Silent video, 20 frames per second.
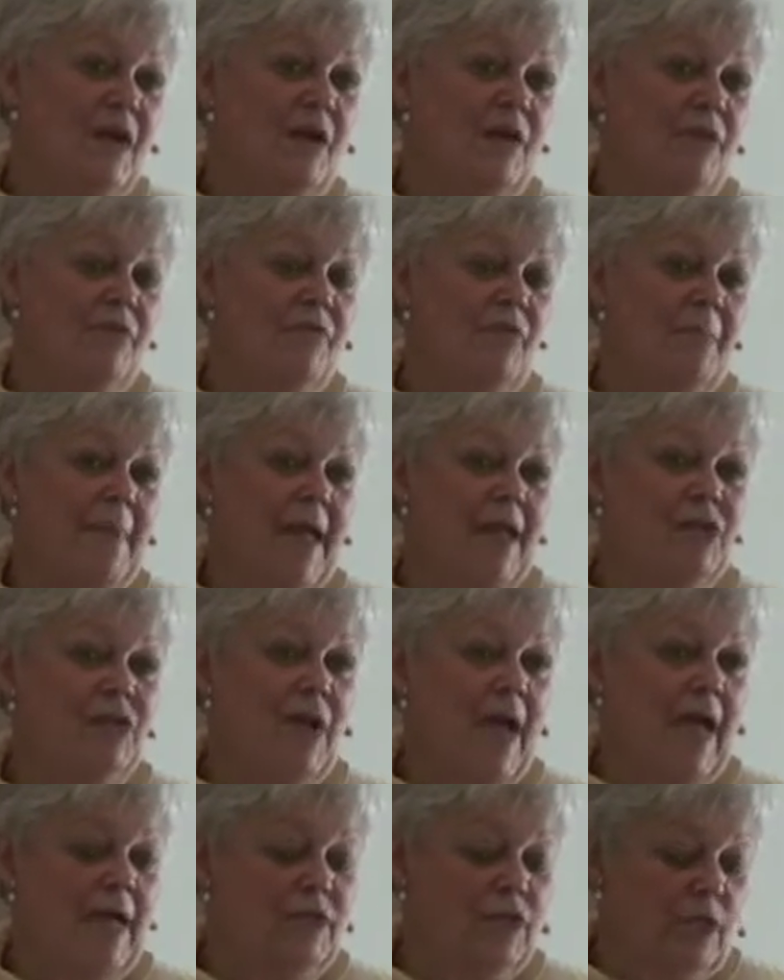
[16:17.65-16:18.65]
of the
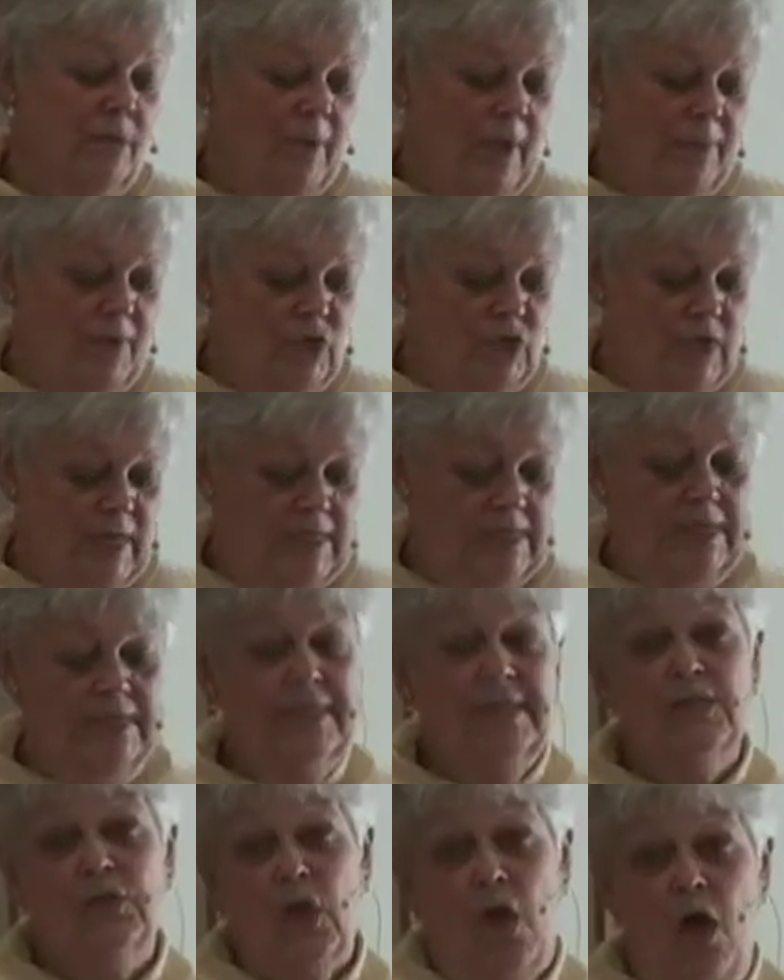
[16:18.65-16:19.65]
Magi to the baby
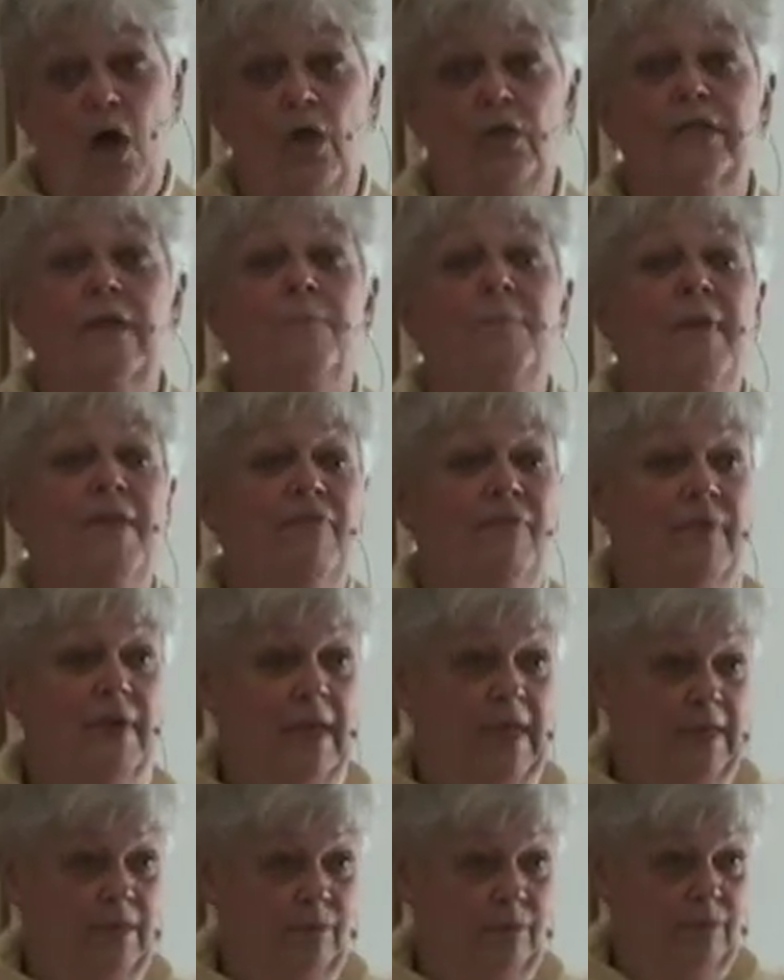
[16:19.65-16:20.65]
Jesus is called
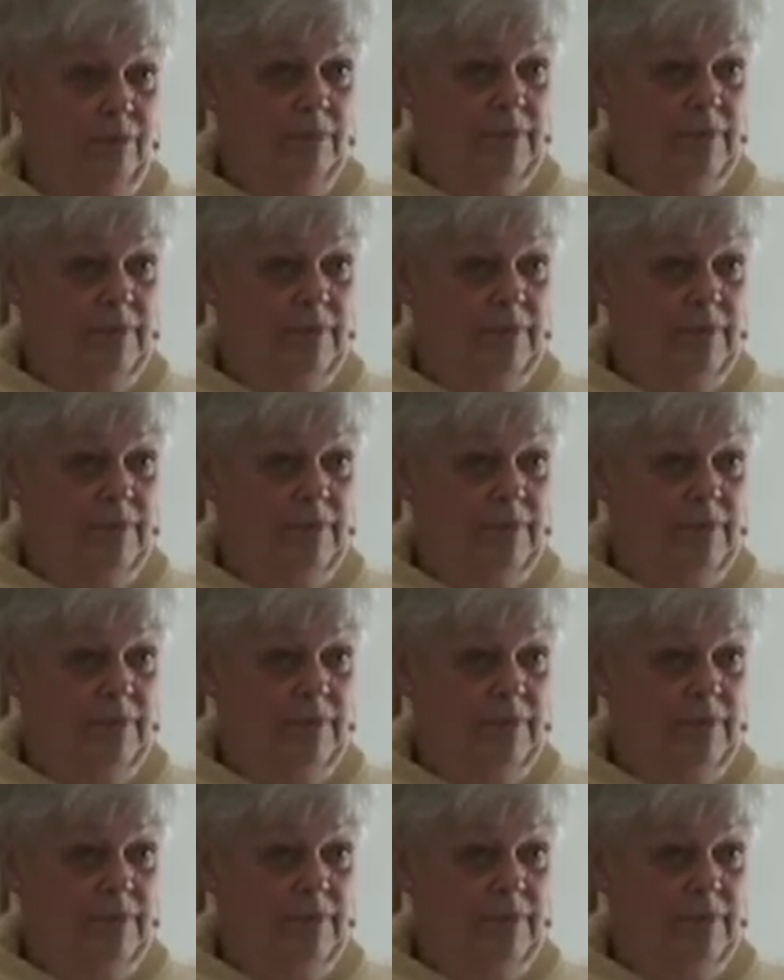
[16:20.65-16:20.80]
Epiphany,